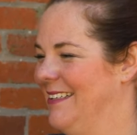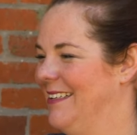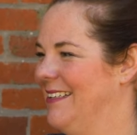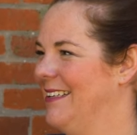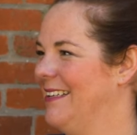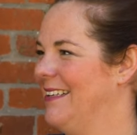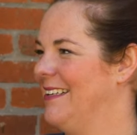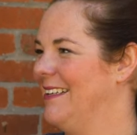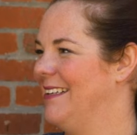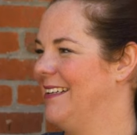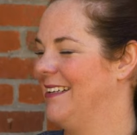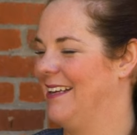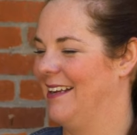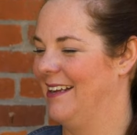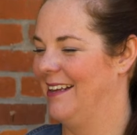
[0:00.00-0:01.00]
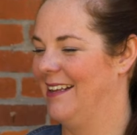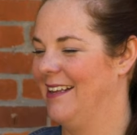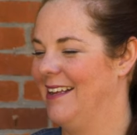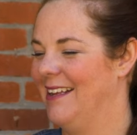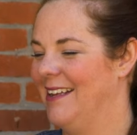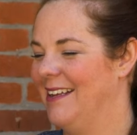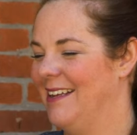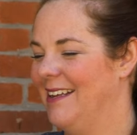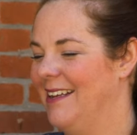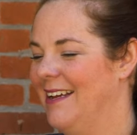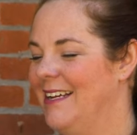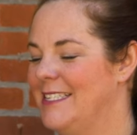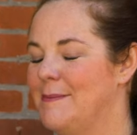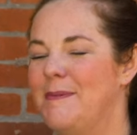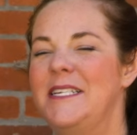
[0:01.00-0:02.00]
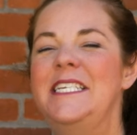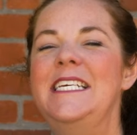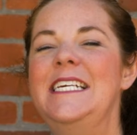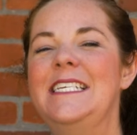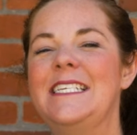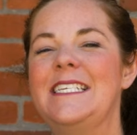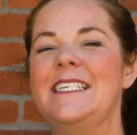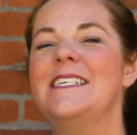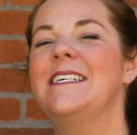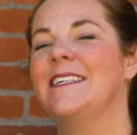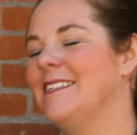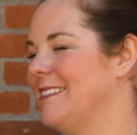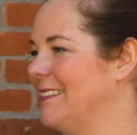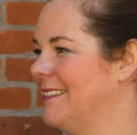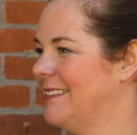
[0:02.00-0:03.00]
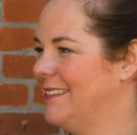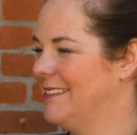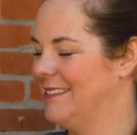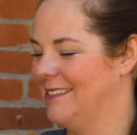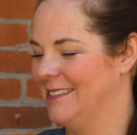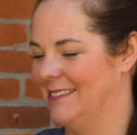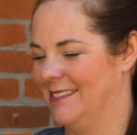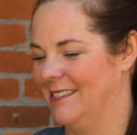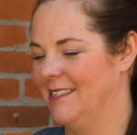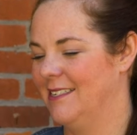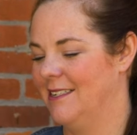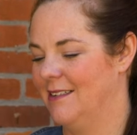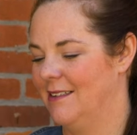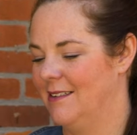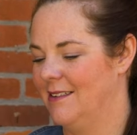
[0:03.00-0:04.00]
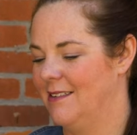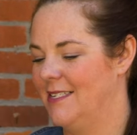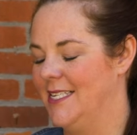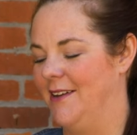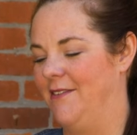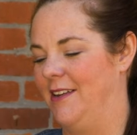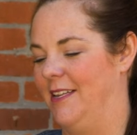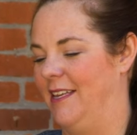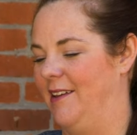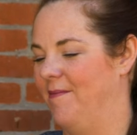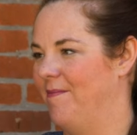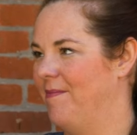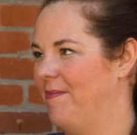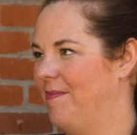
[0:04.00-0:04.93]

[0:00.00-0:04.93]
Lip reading: No words are spoken by the person on screen.